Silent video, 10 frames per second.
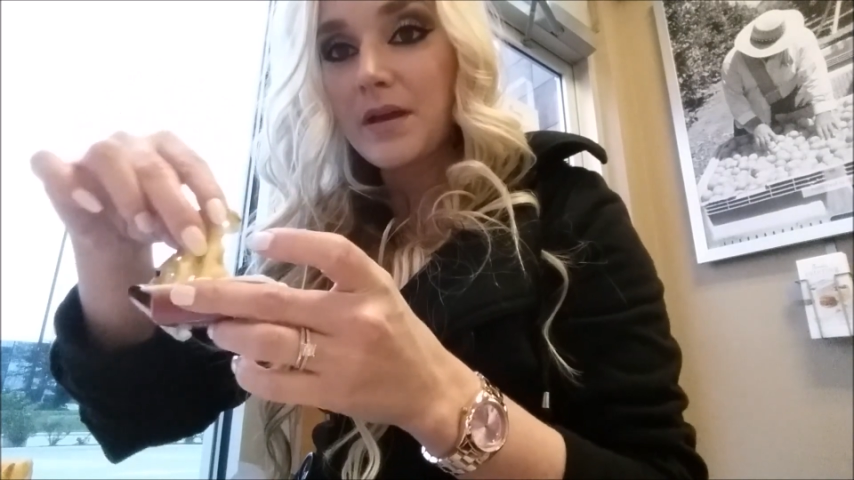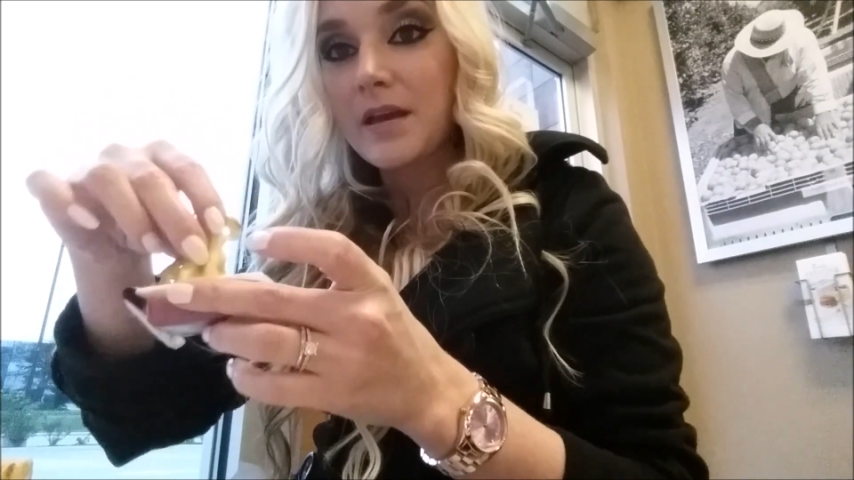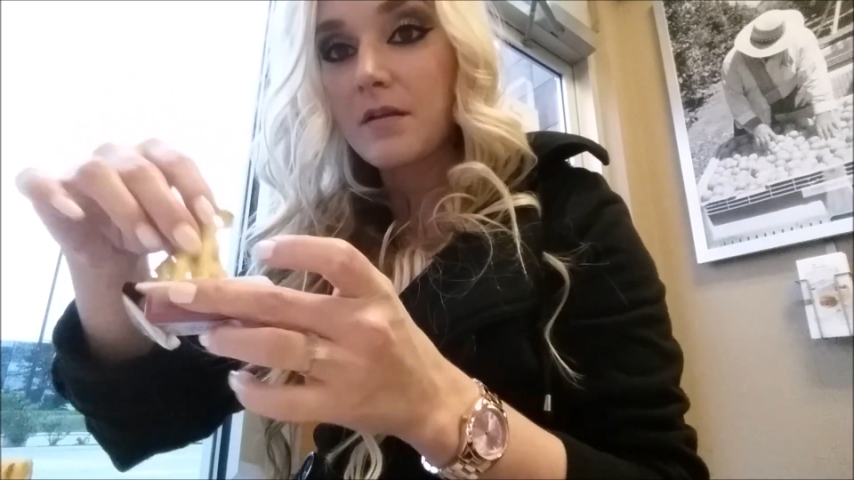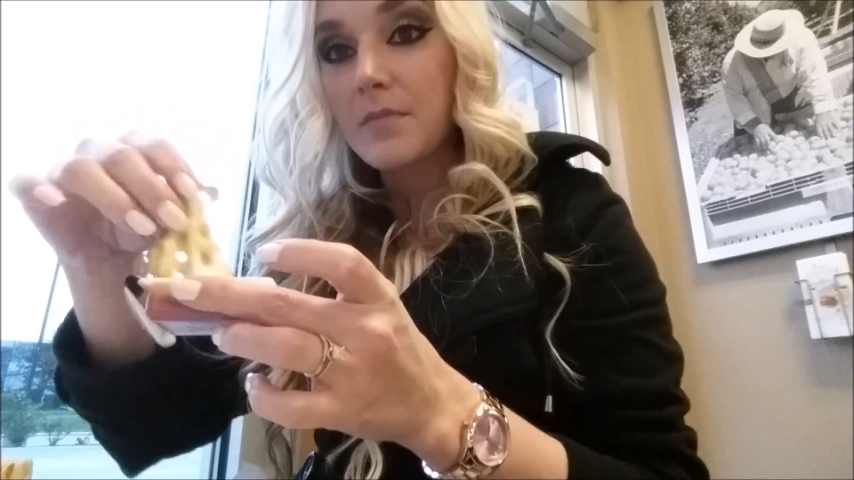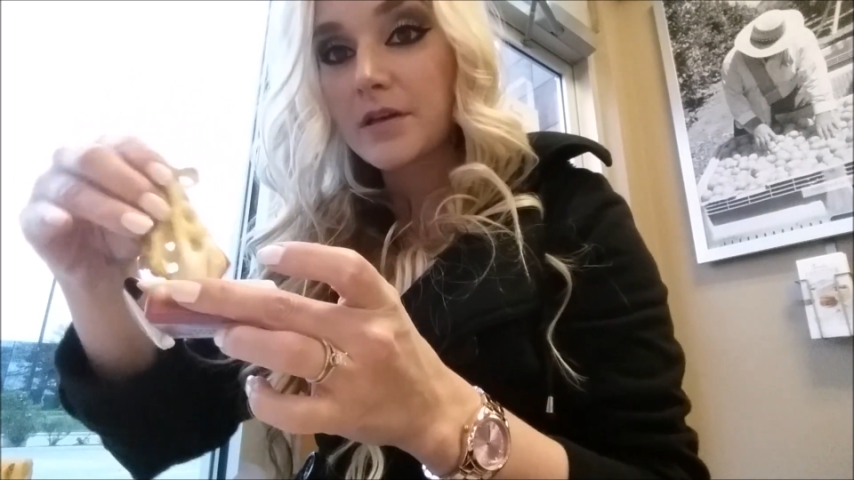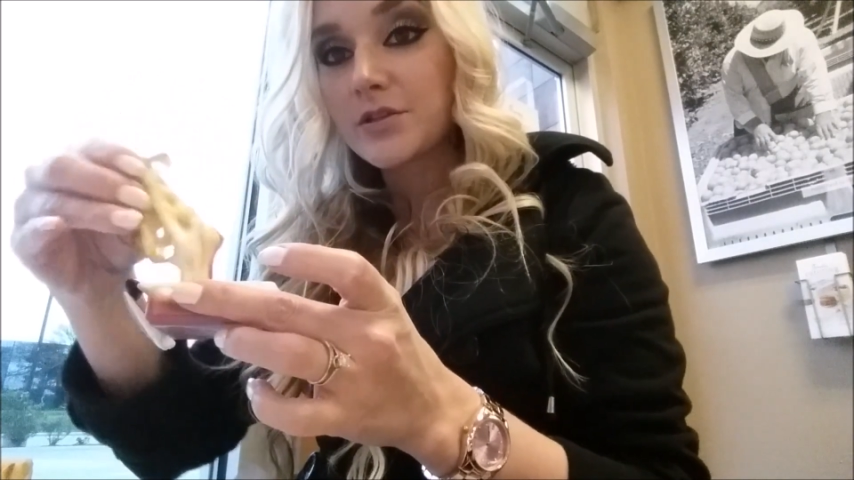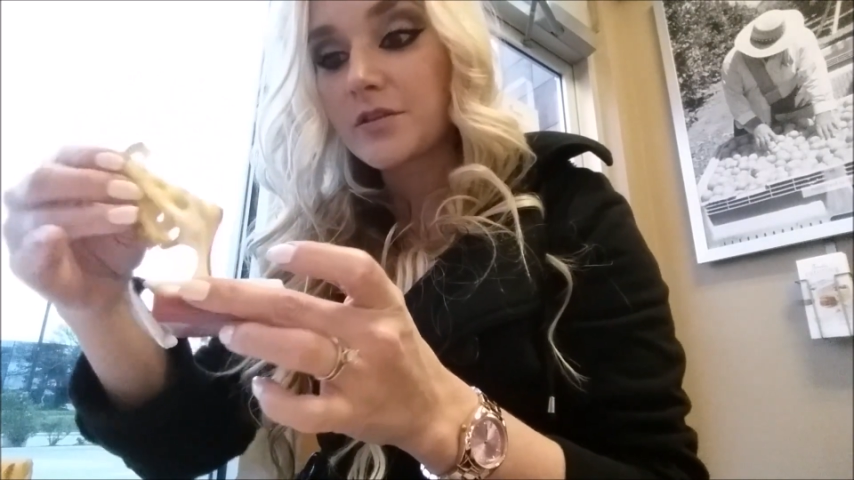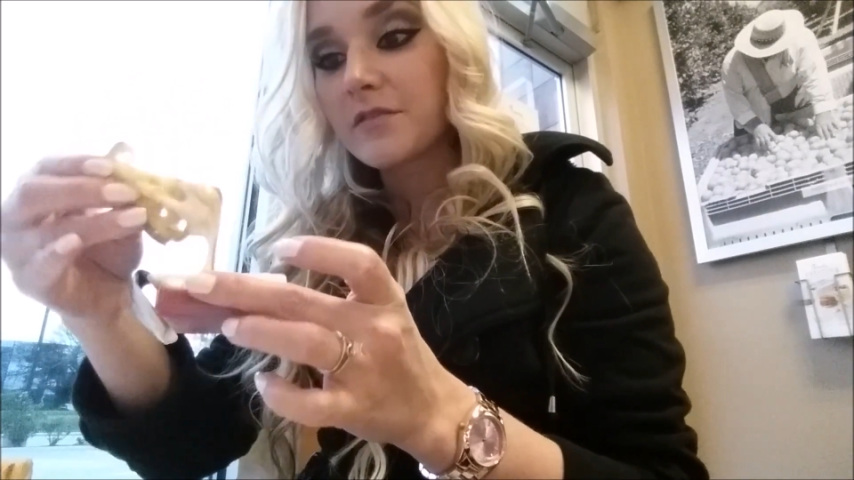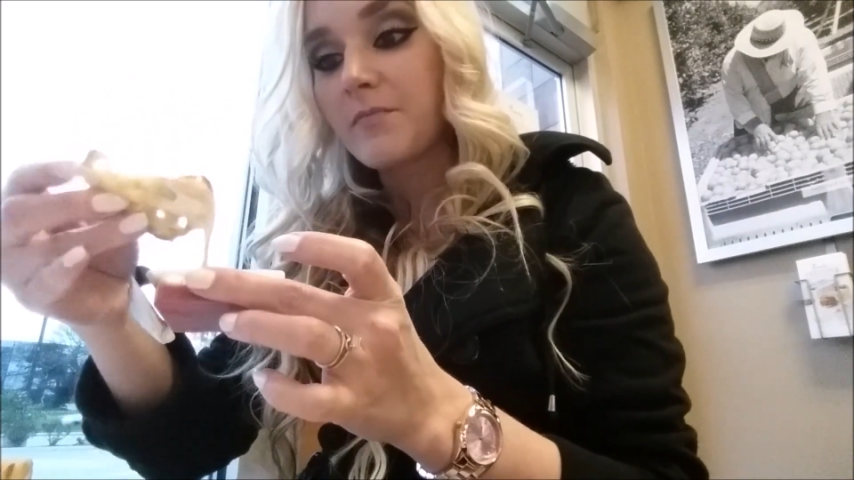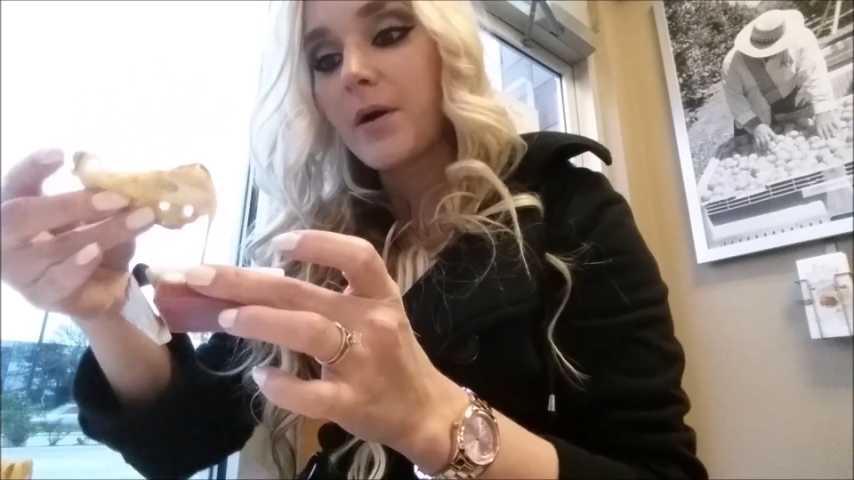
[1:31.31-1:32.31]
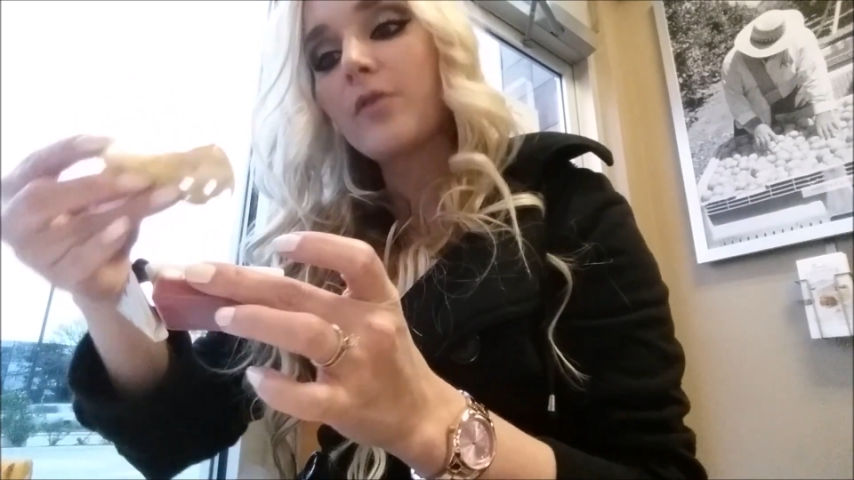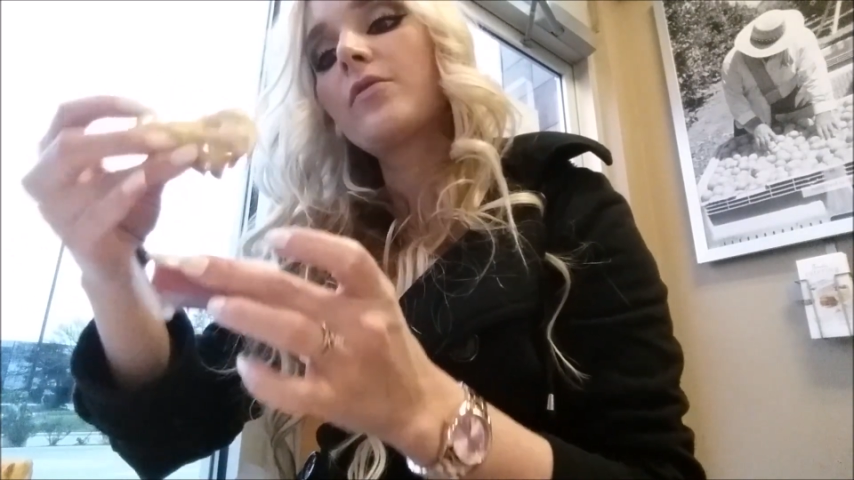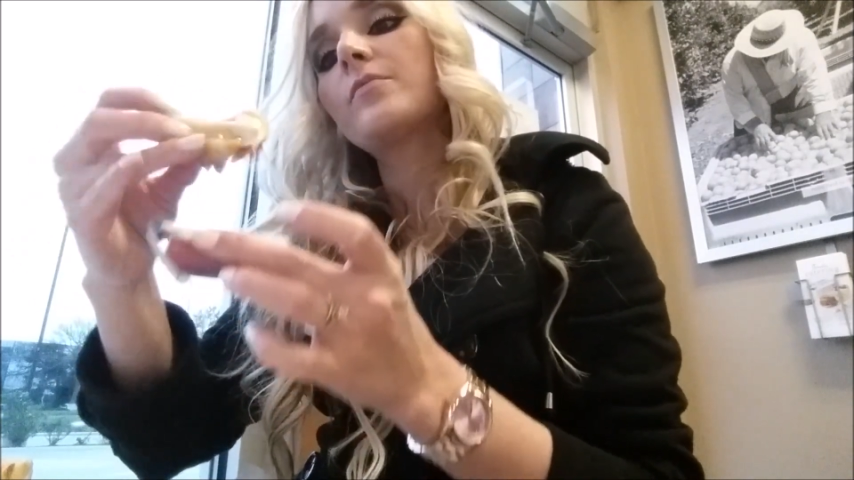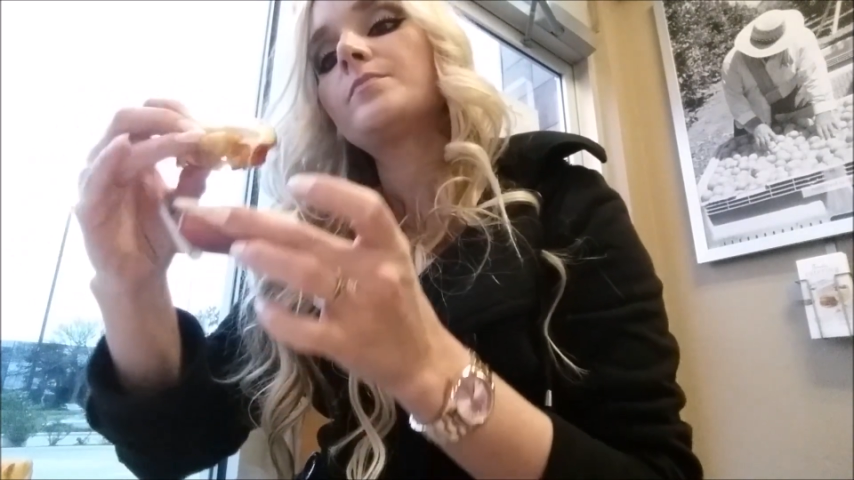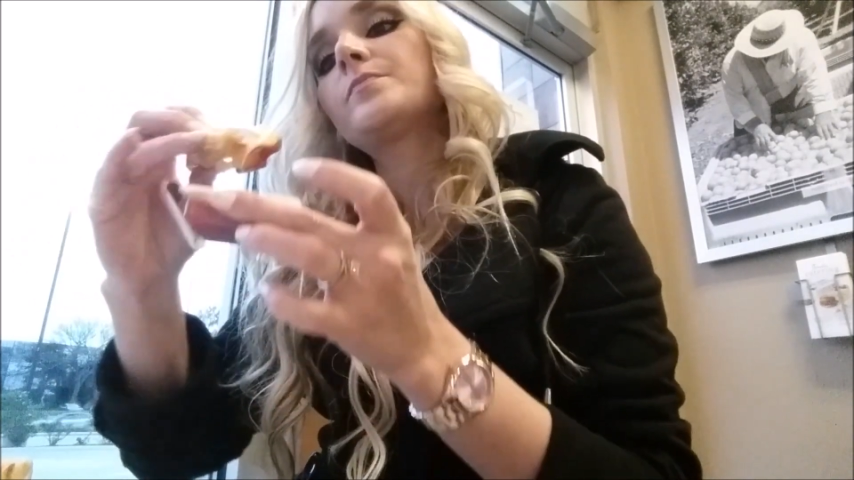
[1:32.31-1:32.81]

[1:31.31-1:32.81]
and get a mixture of both.